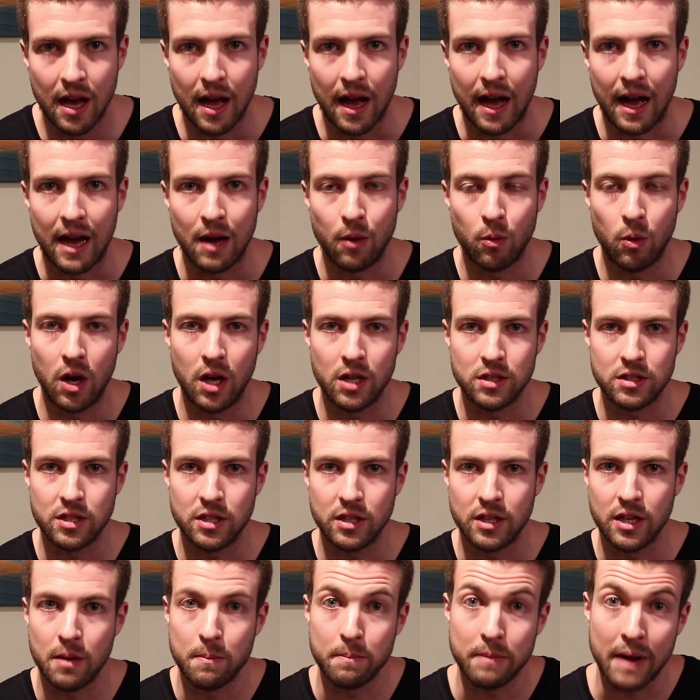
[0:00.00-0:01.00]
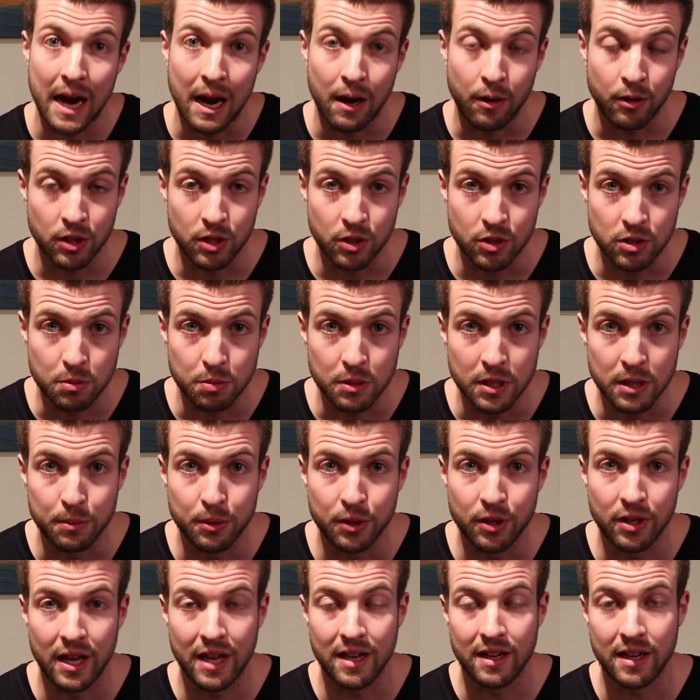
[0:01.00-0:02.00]
I want to empower those
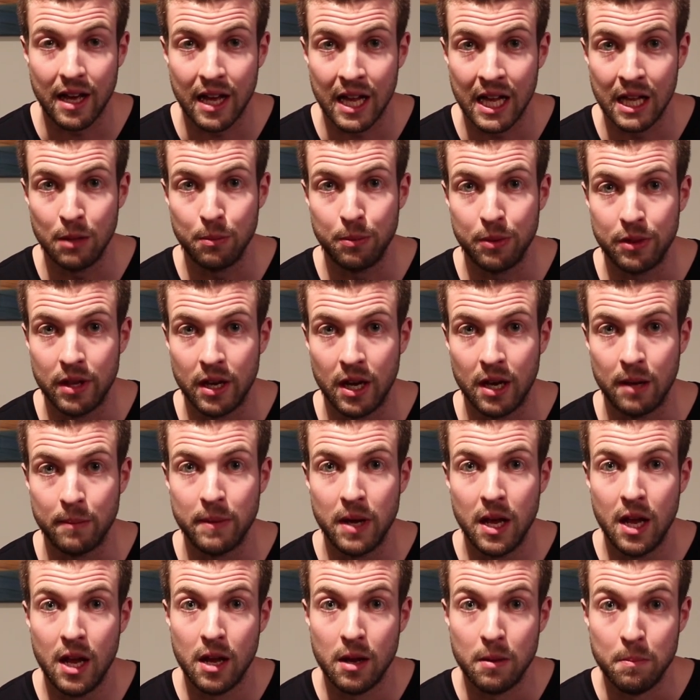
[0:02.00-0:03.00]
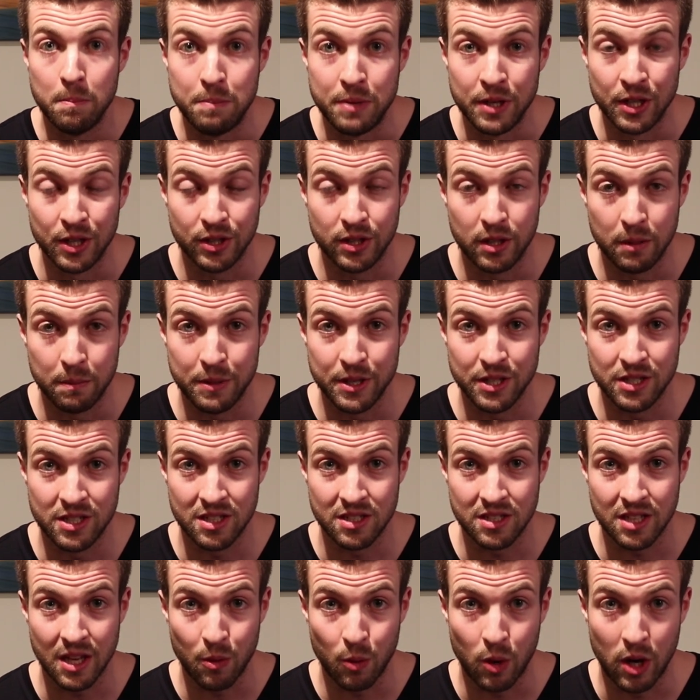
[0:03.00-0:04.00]
people and help them build the
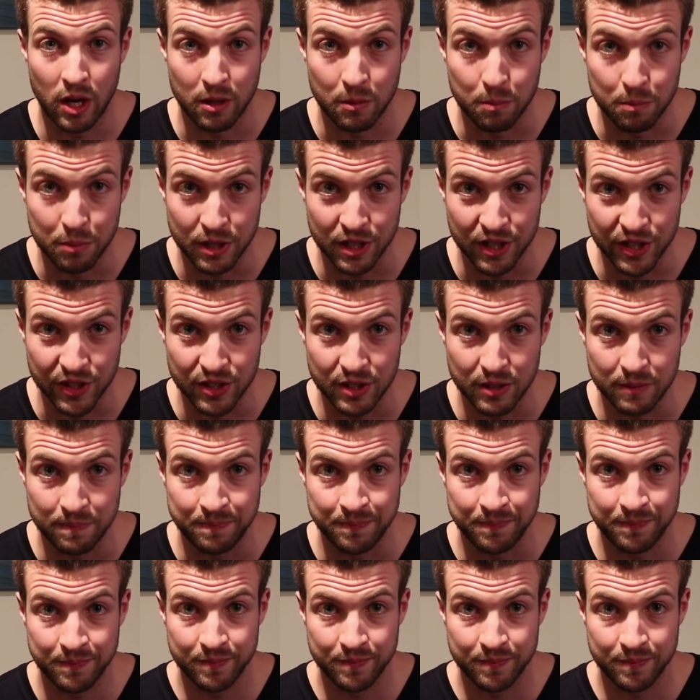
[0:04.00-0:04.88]
business they want to build.